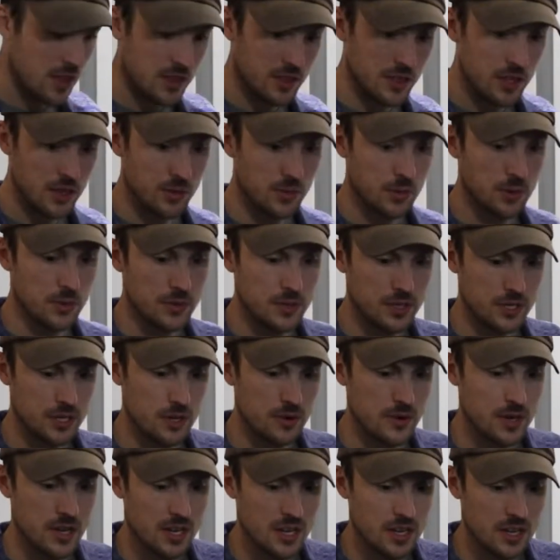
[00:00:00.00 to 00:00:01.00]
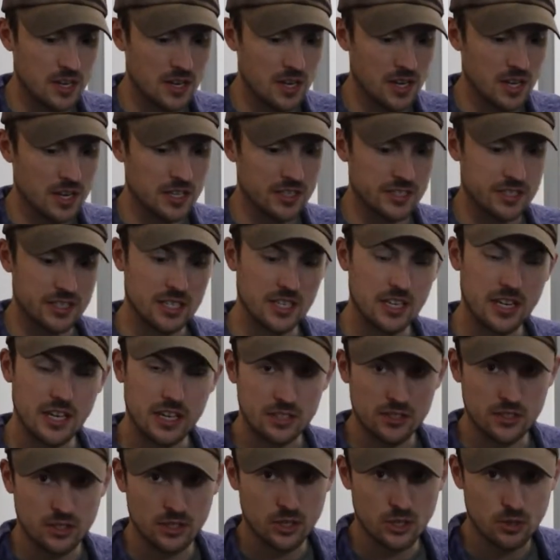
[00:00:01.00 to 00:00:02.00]
Then we want to go ahead and
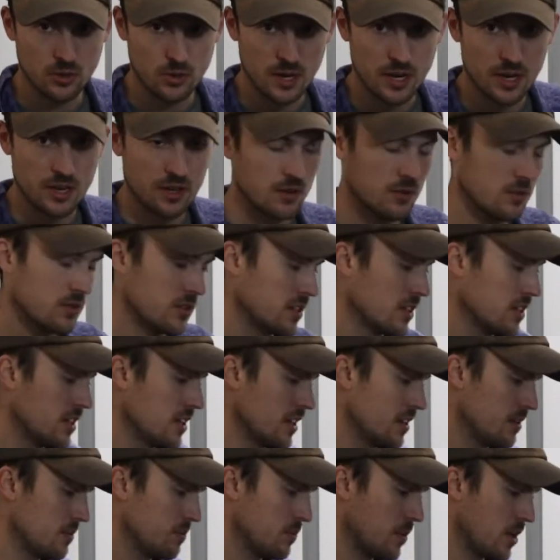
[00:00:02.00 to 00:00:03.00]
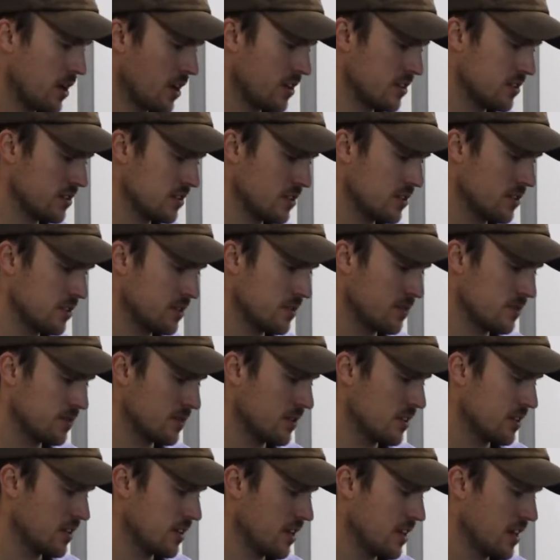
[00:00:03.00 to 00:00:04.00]
connect the ground
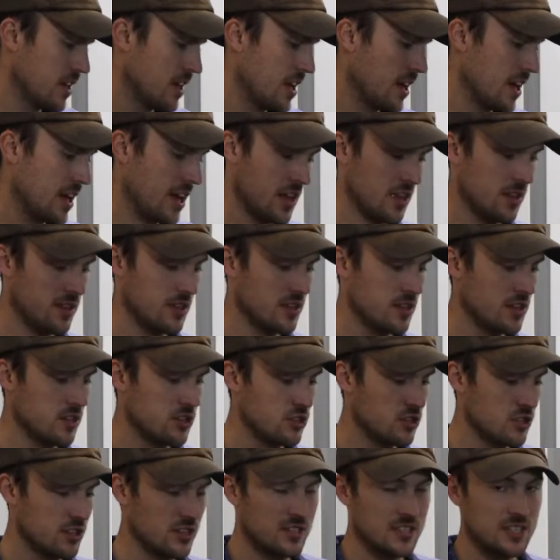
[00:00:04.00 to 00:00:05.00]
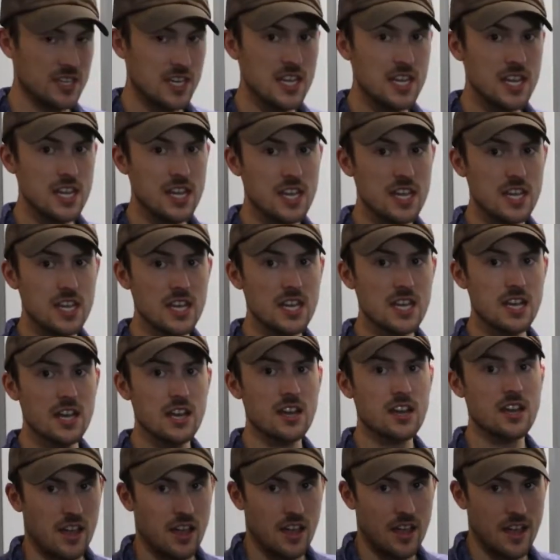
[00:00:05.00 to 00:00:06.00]
positive, and then just see
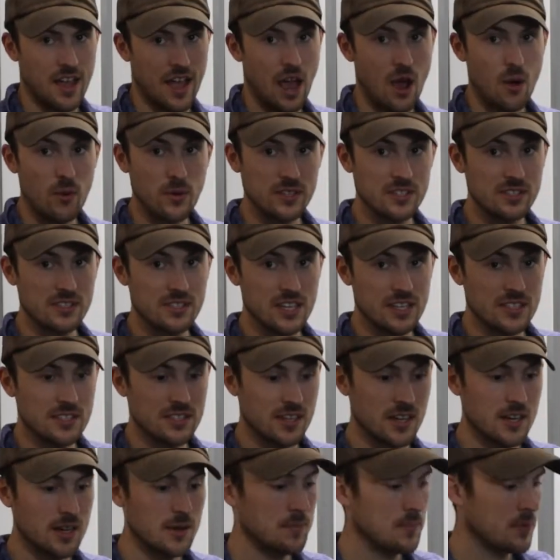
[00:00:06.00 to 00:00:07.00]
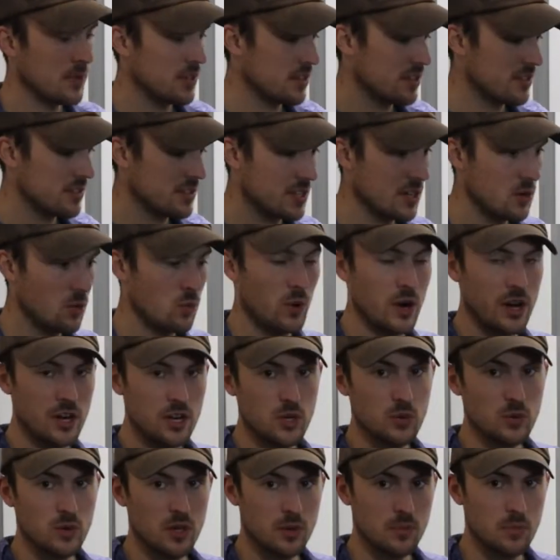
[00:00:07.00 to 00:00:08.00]
how it sets up, see where
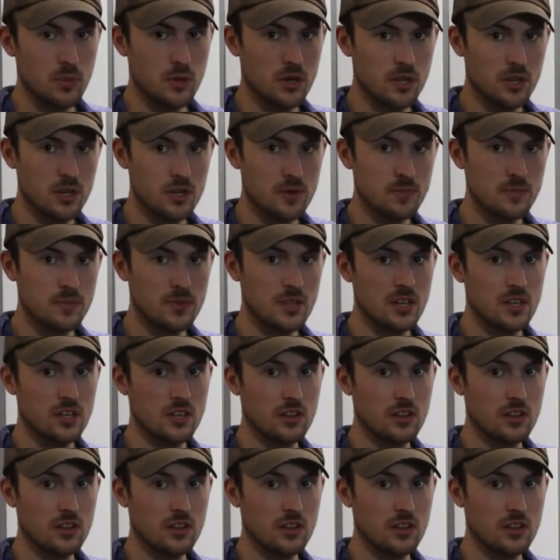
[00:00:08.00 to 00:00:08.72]
you want to put them.